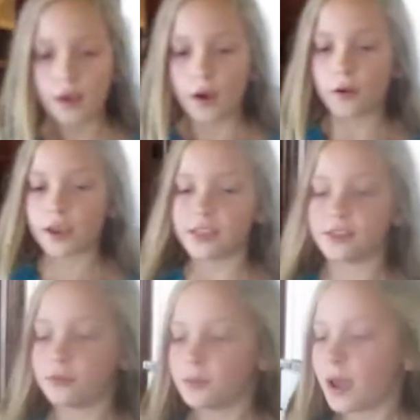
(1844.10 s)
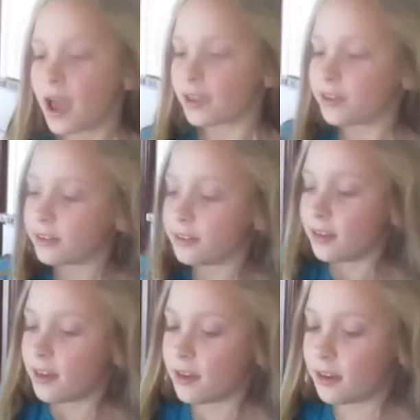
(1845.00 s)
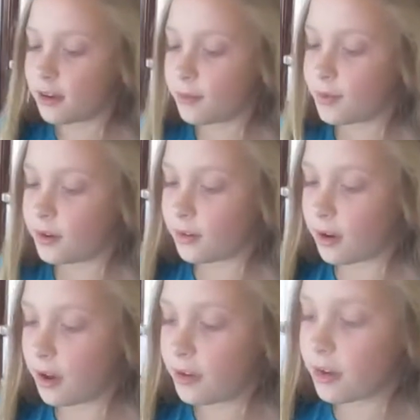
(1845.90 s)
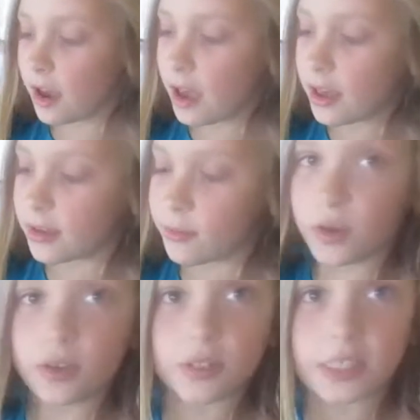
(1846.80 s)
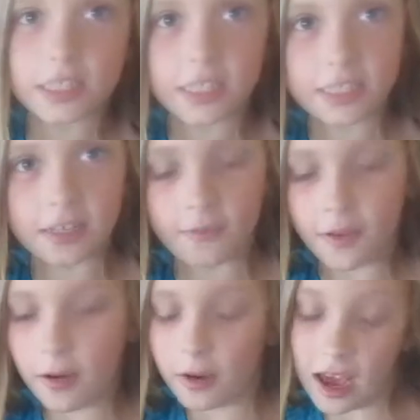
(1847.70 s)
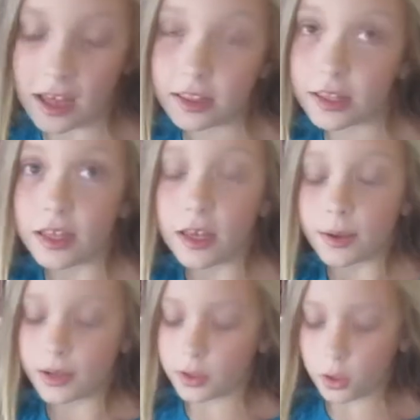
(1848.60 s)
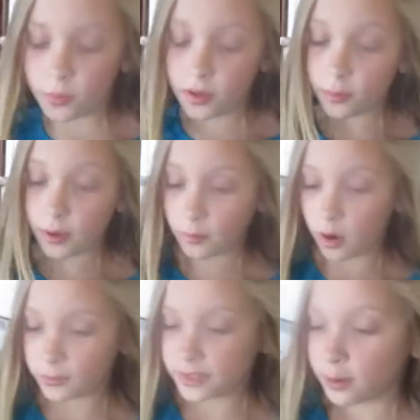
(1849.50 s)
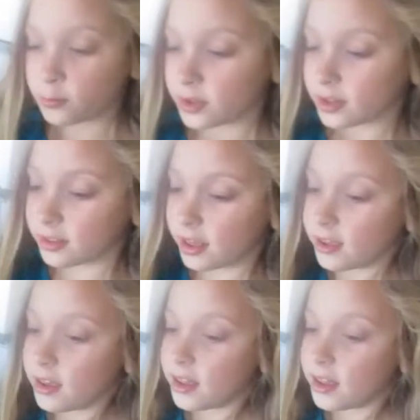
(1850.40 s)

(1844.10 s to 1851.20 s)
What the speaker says: Okay, so we're back in. I got most of the stuff out. I had a little bit of my mom's help getting that.